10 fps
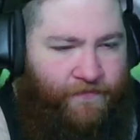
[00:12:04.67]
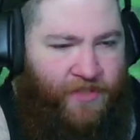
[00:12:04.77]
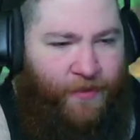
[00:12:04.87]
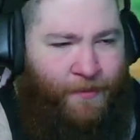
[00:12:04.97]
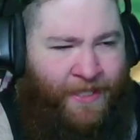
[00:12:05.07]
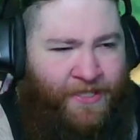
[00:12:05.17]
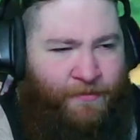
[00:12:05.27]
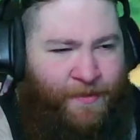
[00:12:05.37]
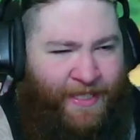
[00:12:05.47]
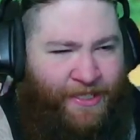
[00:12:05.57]
we might
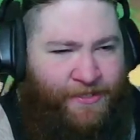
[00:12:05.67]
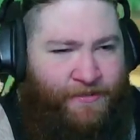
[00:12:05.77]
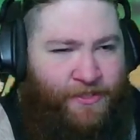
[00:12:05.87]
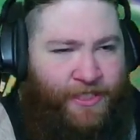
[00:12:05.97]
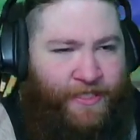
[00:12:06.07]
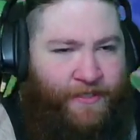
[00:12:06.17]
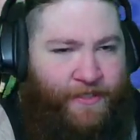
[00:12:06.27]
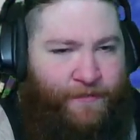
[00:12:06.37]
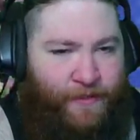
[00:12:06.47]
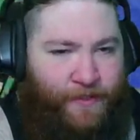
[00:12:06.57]
check out a
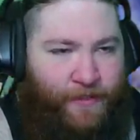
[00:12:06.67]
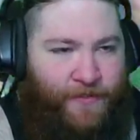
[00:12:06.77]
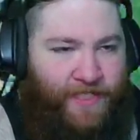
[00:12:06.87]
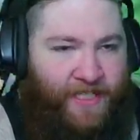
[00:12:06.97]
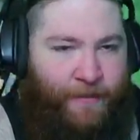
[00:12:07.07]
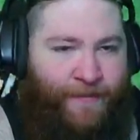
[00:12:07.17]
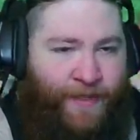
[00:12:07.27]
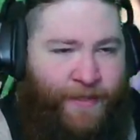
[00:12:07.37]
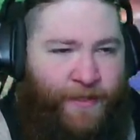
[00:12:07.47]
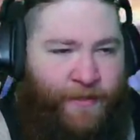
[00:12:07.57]
different cozy game. I've got
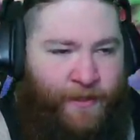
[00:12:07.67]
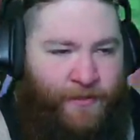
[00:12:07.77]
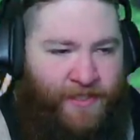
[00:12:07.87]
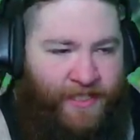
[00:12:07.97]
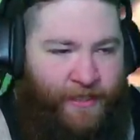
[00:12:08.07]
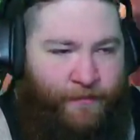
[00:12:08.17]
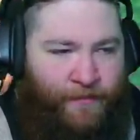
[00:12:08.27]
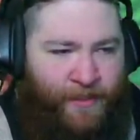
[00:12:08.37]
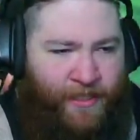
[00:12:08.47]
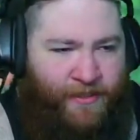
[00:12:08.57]
another cozy game
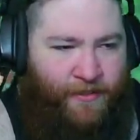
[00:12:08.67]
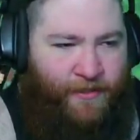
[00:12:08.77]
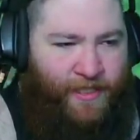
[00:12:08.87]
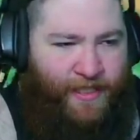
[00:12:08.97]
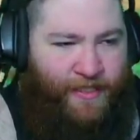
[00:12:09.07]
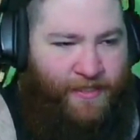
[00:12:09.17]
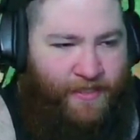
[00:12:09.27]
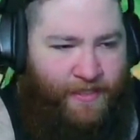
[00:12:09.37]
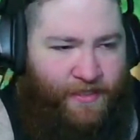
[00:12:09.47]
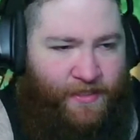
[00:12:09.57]
to look at
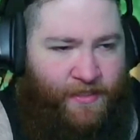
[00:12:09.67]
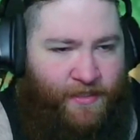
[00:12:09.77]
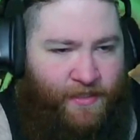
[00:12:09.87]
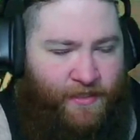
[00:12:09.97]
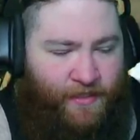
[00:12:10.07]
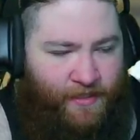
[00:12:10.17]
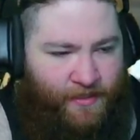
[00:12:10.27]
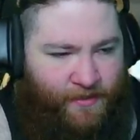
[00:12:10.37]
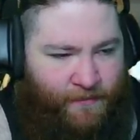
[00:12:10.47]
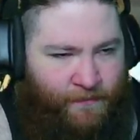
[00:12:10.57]

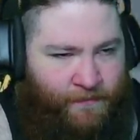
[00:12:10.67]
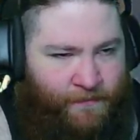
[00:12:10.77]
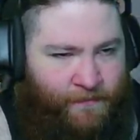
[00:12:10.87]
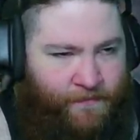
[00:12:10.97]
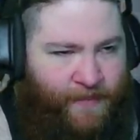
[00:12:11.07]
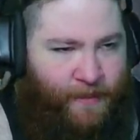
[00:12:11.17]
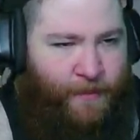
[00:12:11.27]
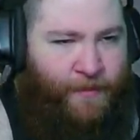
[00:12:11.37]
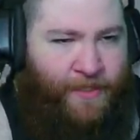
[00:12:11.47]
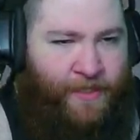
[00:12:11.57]
that we
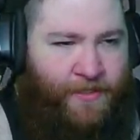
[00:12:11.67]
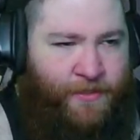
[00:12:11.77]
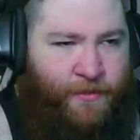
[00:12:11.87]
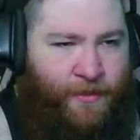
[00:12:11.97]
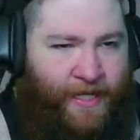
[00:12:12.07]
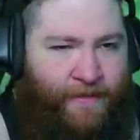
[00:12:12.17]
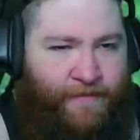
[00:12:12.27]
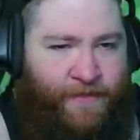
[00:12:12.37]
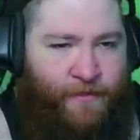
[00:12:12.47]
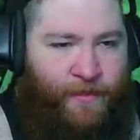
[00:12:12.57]
were gonna do
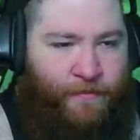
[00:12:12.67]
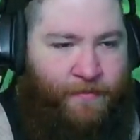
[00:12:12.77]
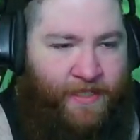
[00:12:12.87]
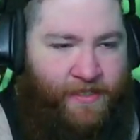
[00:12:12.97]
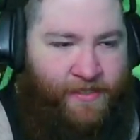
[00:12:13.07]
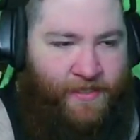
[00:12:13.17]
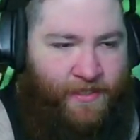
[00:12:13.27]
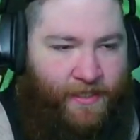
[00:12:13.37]
after we beat